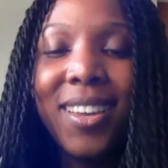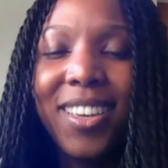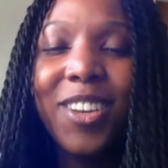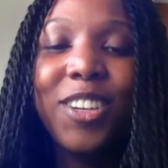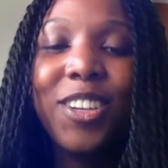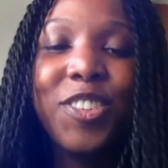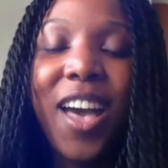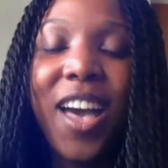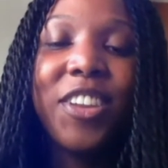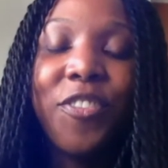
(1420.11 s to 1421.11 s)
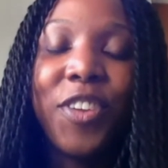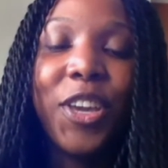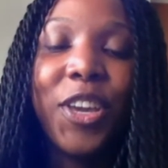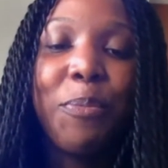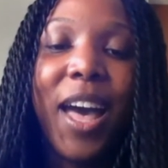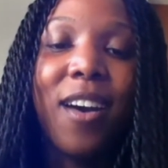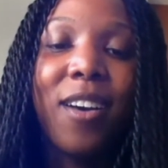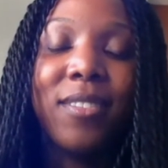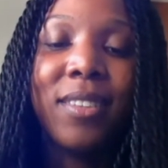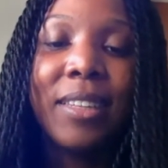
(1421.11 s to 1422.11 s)
did you have any fear
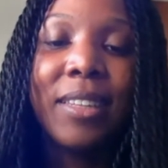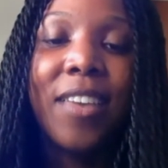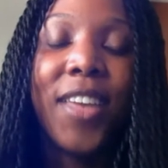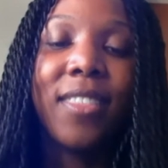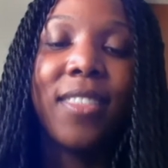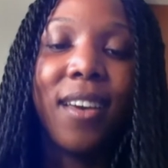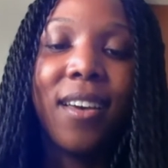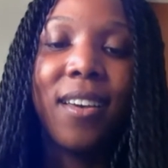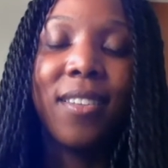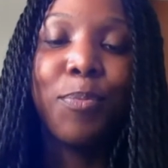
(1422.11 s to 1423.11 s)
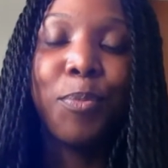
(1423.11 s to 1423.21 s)
about leaving the